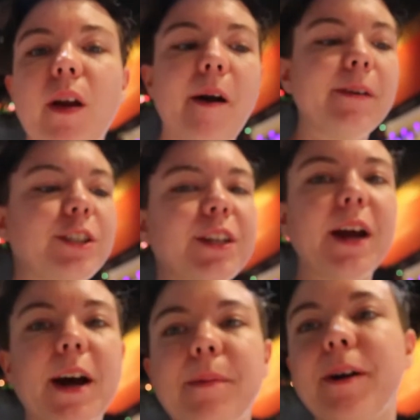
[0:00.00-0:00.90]
I wish that
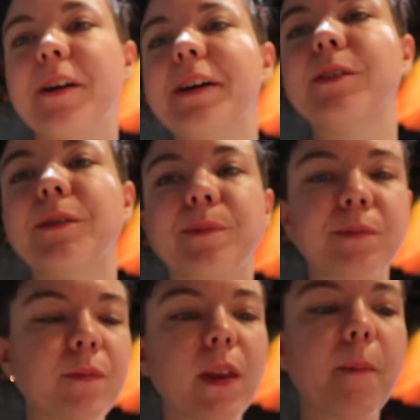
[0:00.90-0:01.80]
I had a better angle,
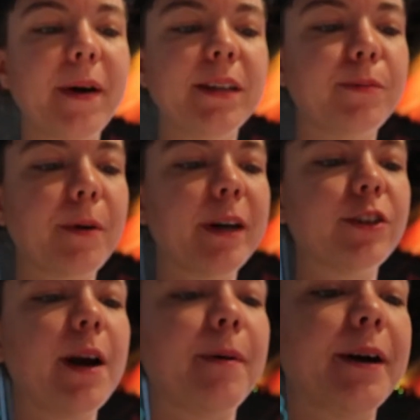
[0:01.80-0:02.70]
but I didn't bring my
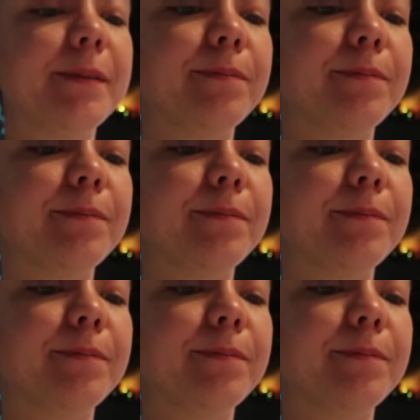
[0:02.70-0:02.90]
tripod.